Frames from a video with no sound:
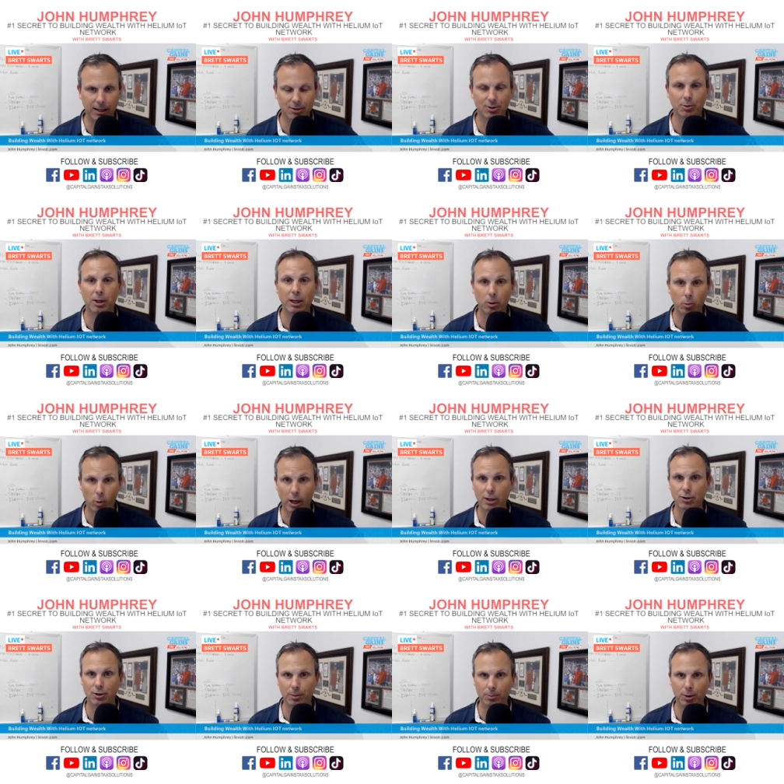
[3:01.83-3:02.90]
box so they can
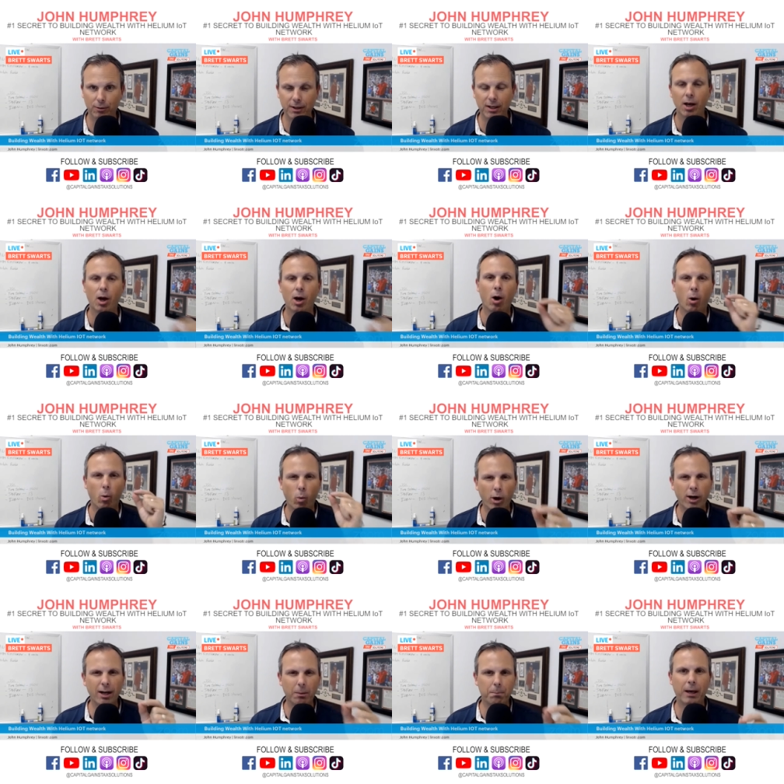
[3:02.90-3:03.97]
watch the movie,
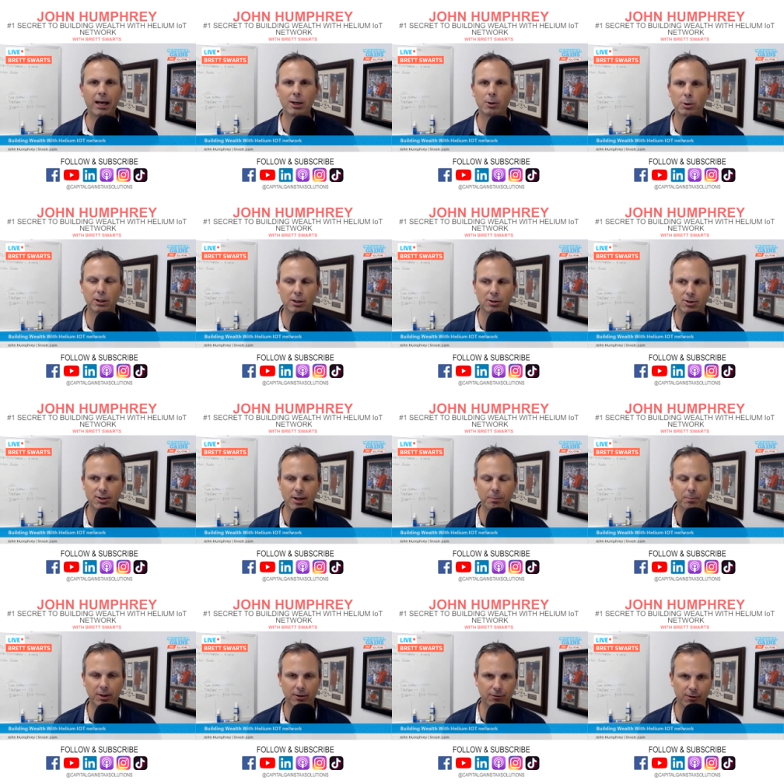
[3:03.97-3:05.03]
we're going to pay you a little
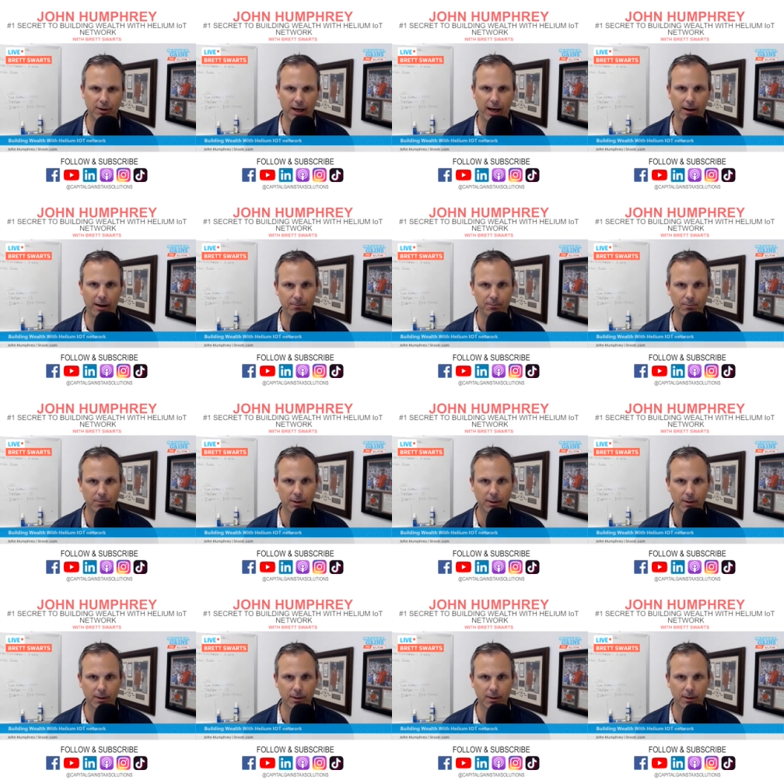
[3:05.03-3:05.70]
something for that.